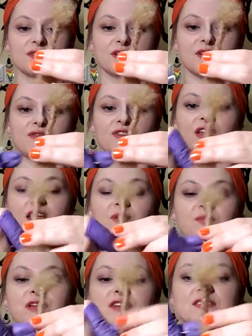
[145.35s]
avoid getting
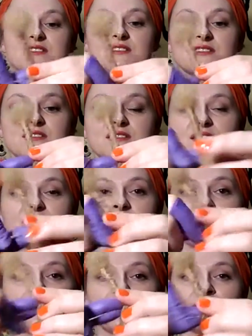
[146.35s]
blisters,
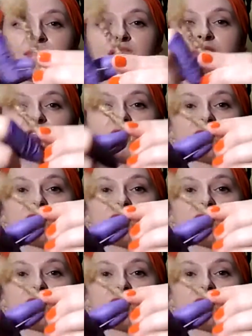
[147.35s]
because